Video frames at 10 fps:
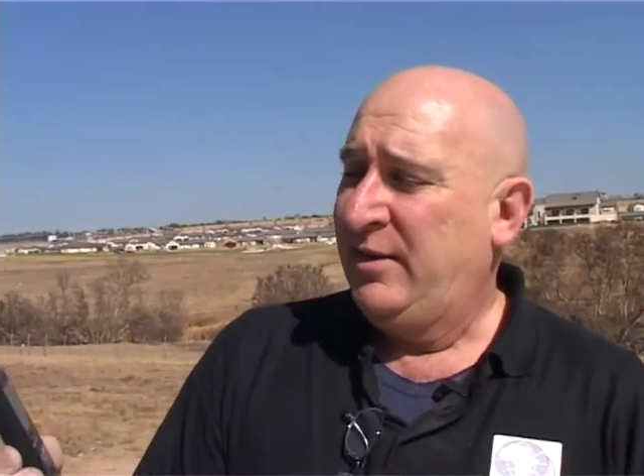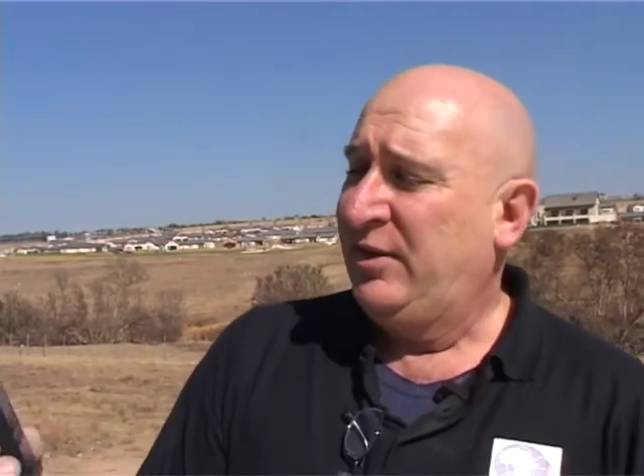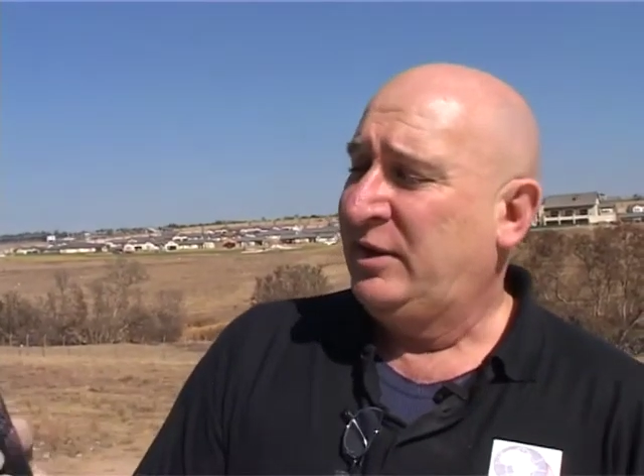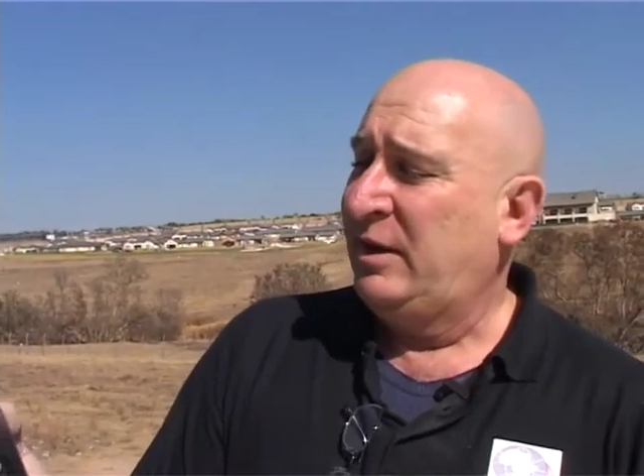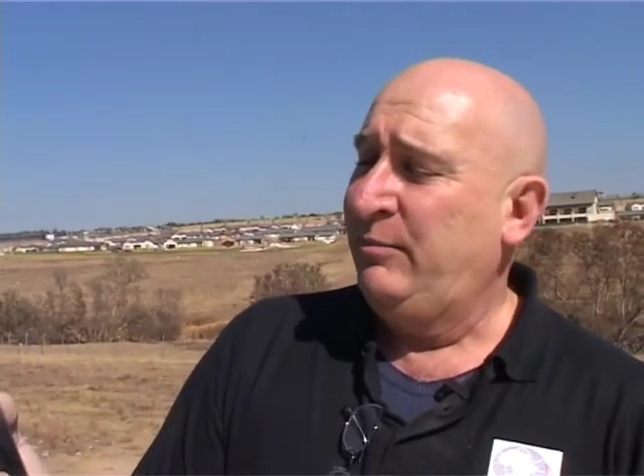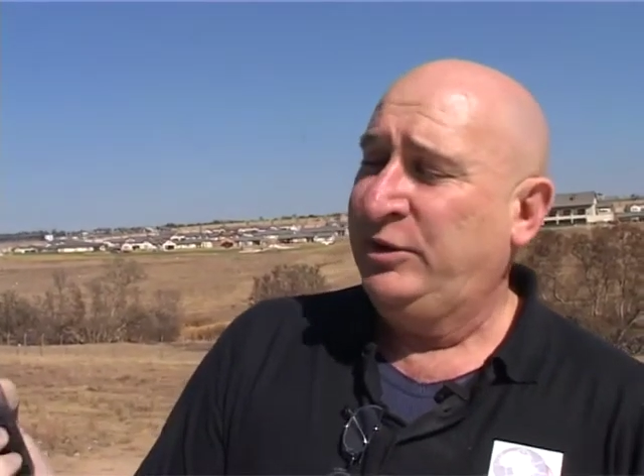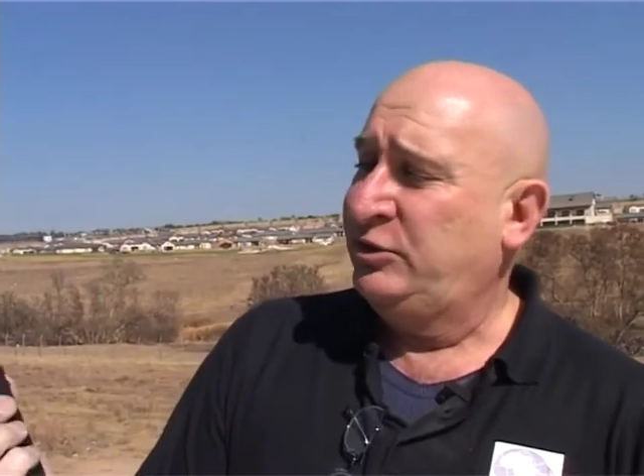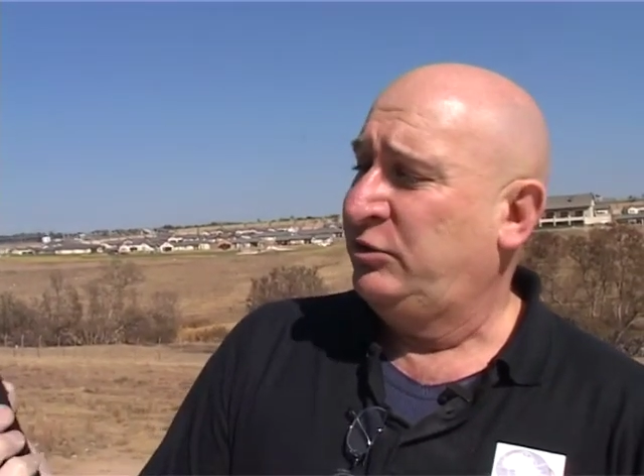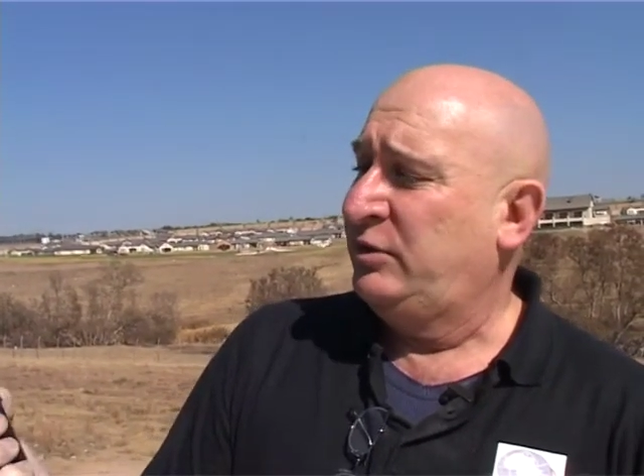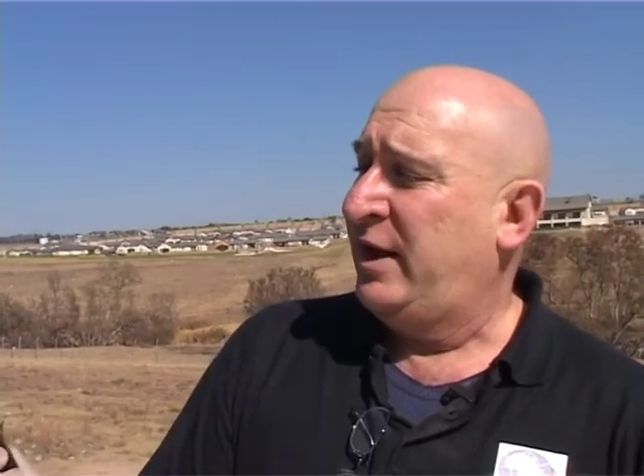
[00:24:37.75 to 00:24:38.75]
The
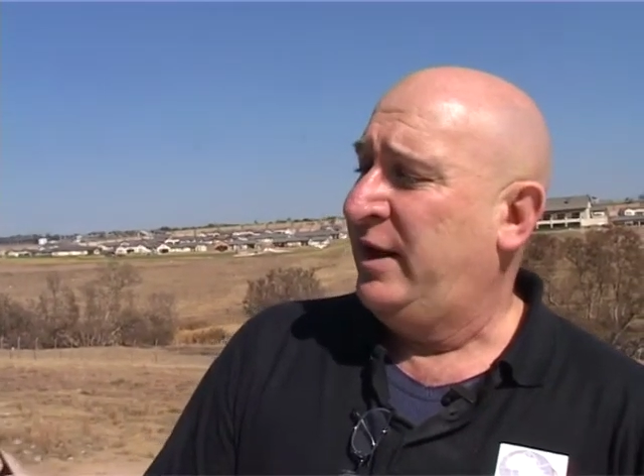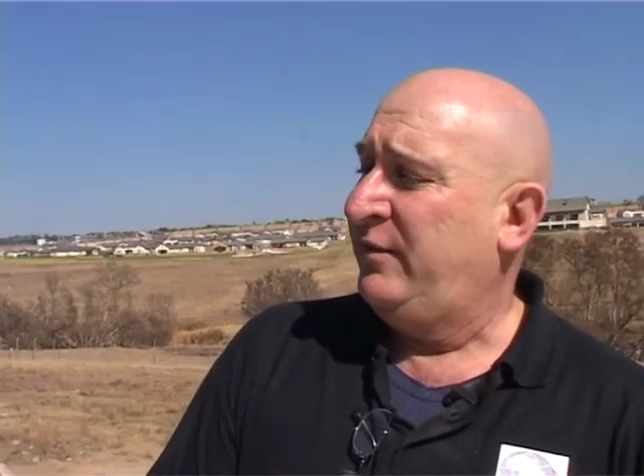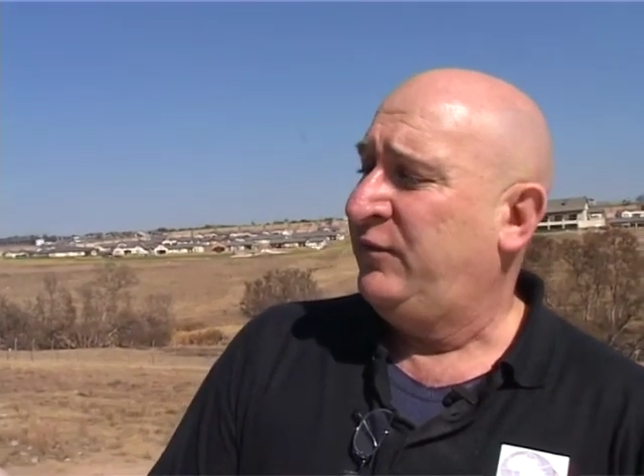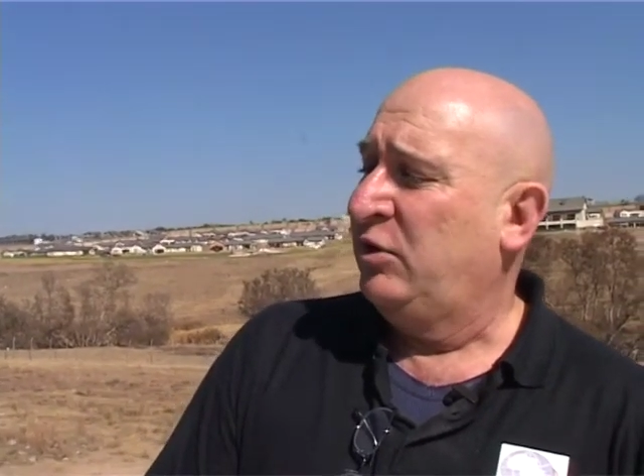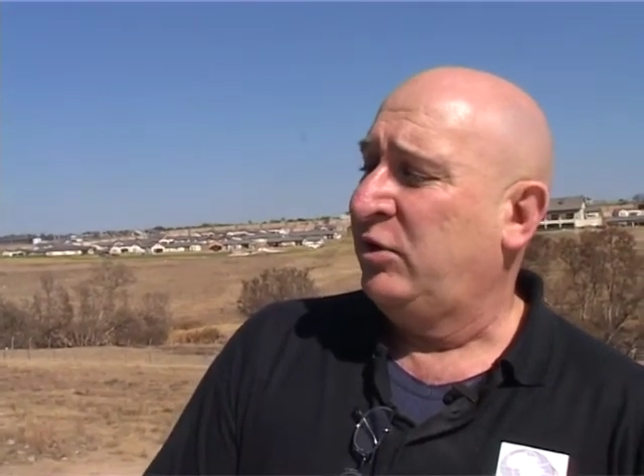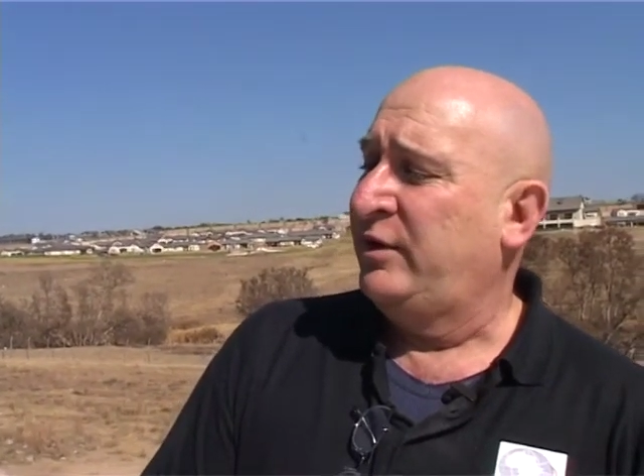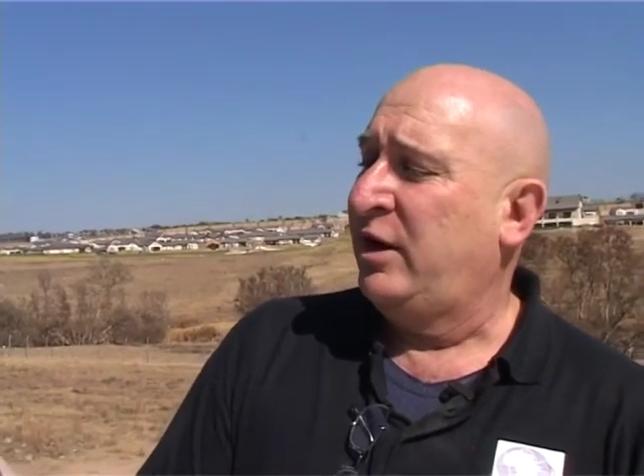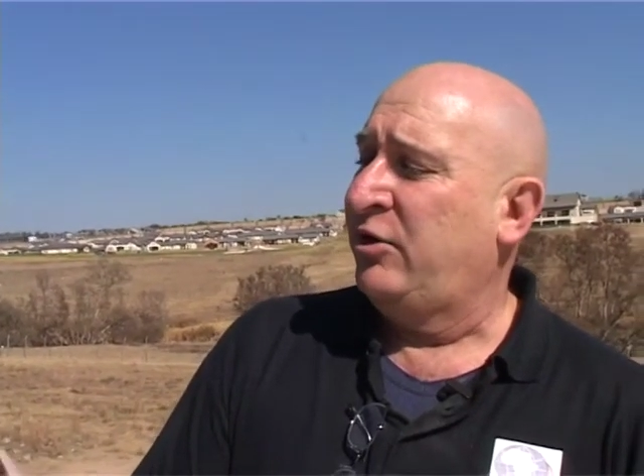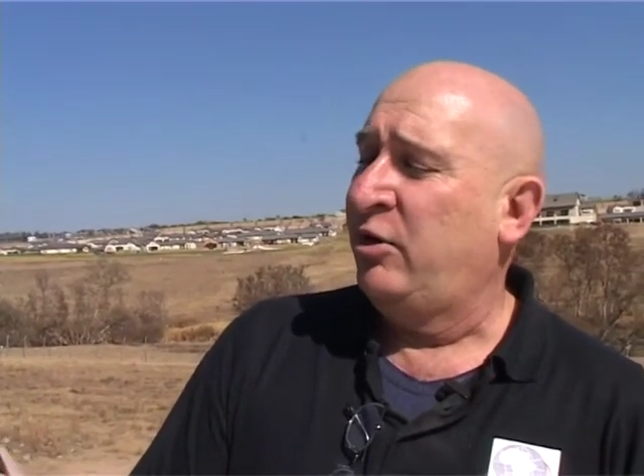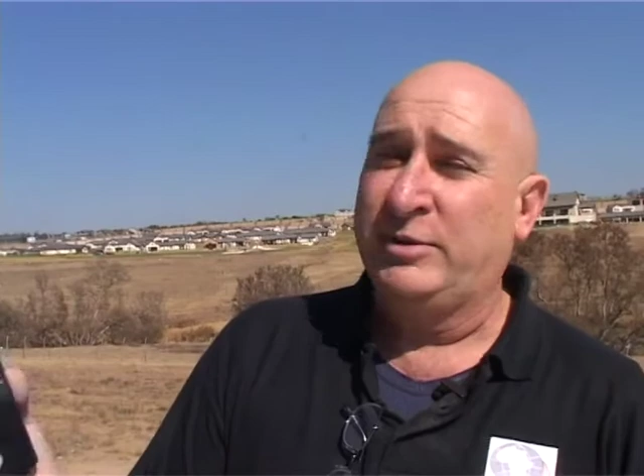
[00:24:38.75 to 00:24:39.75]
temperature today, if you look on the
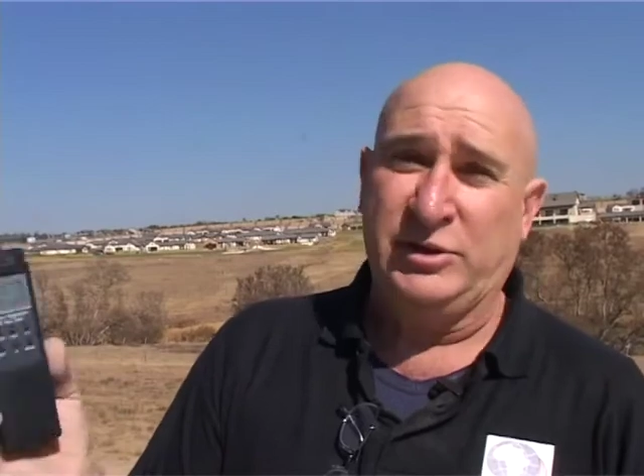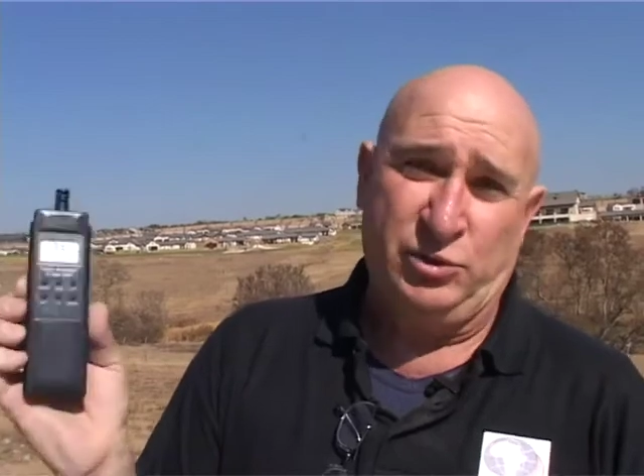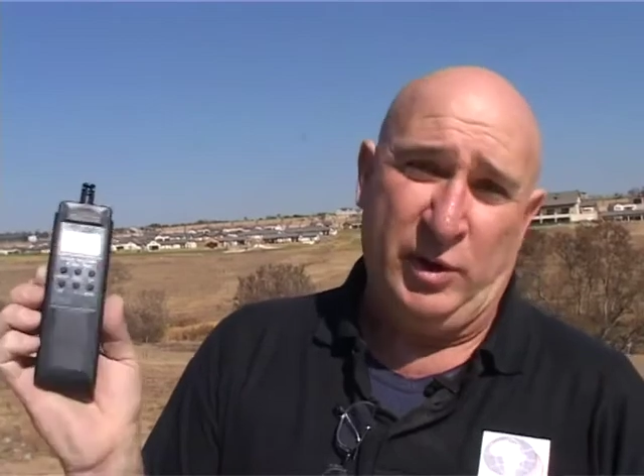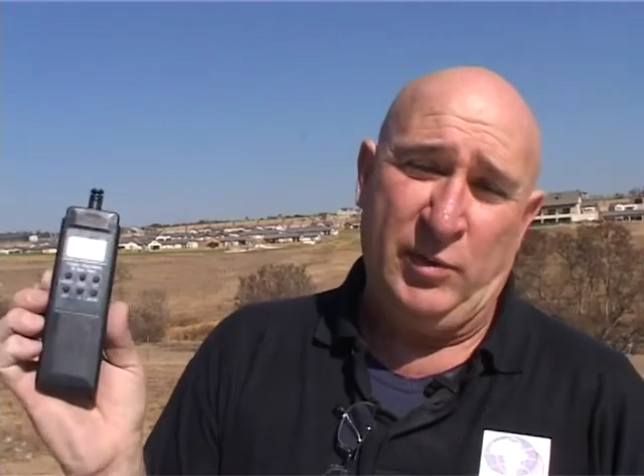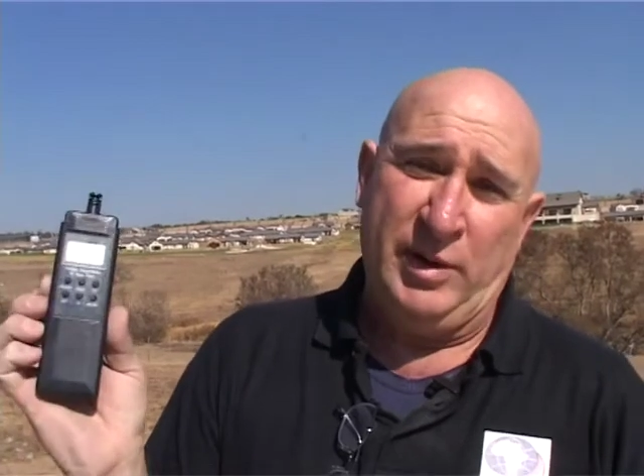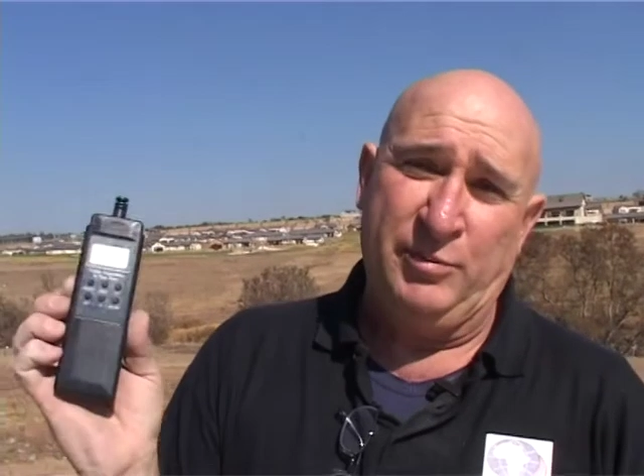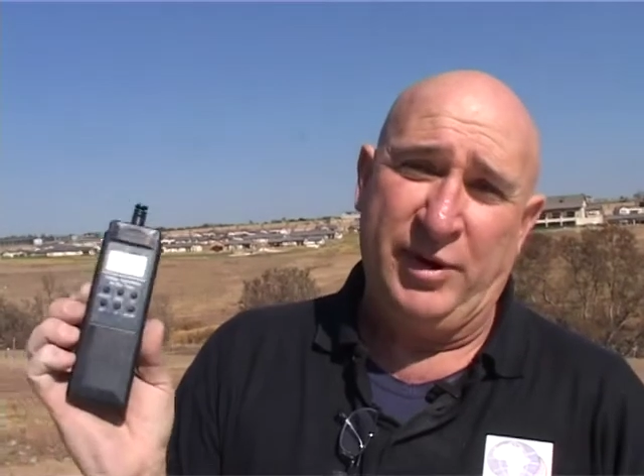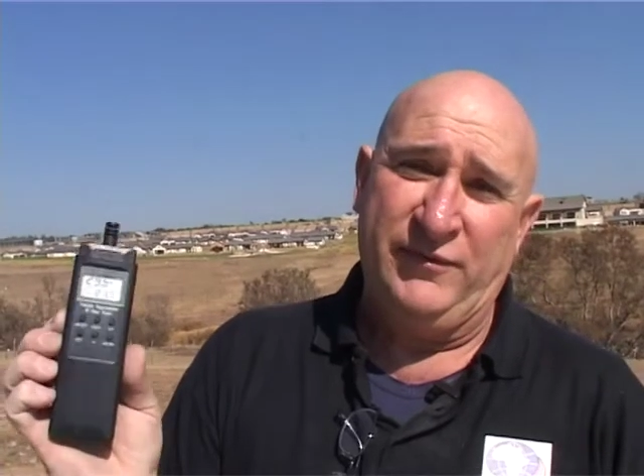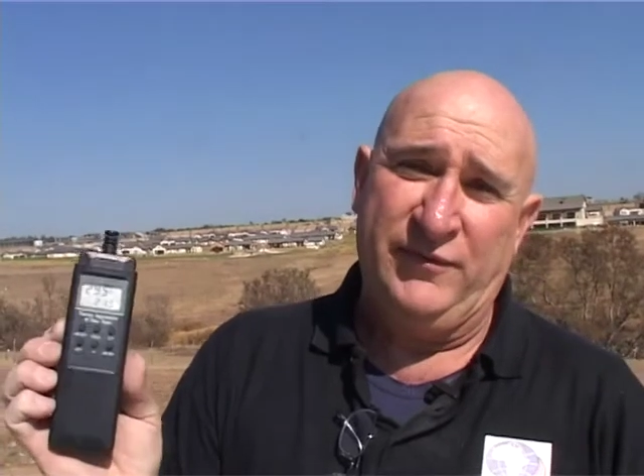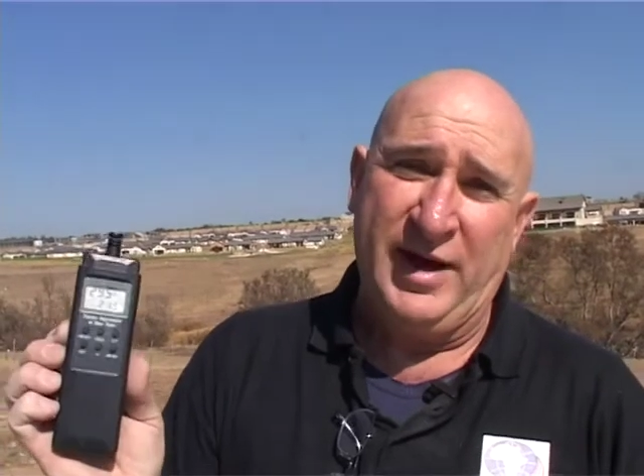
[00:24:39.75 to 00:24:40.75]
hygrometer, is
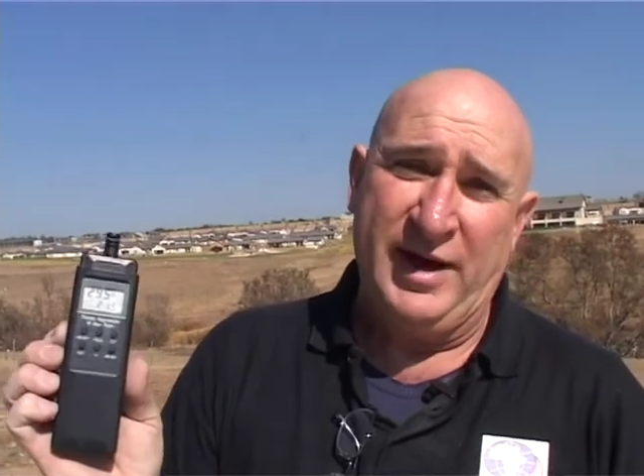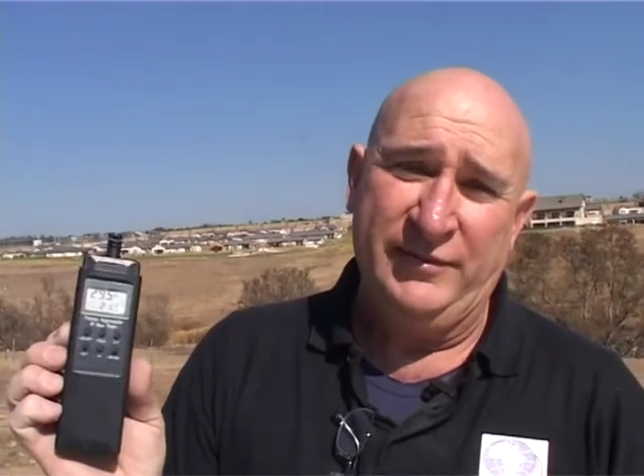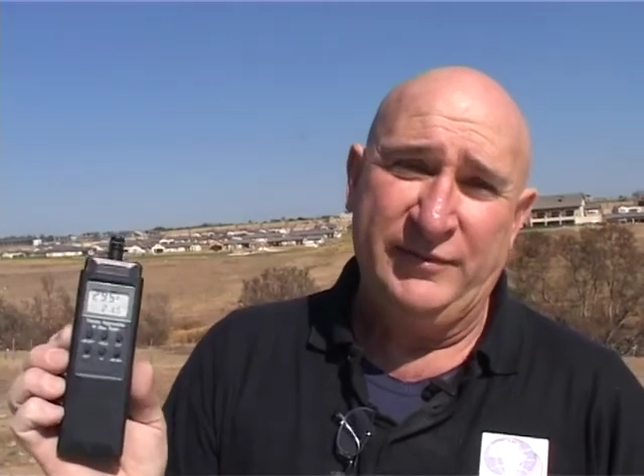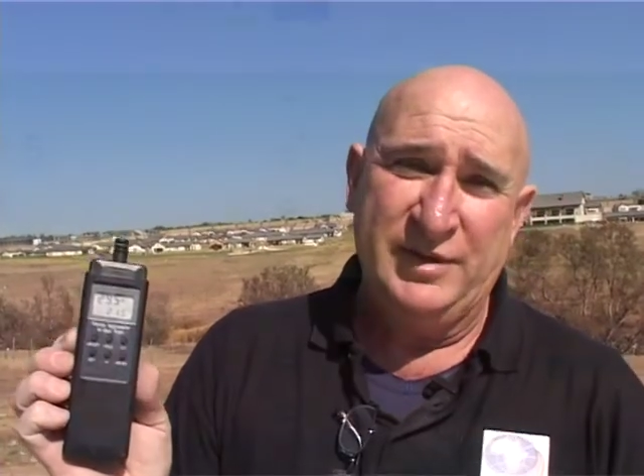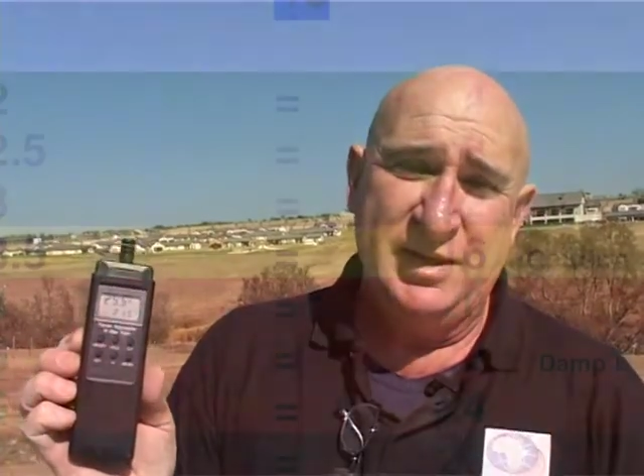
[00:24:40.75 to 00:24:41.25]
21.5,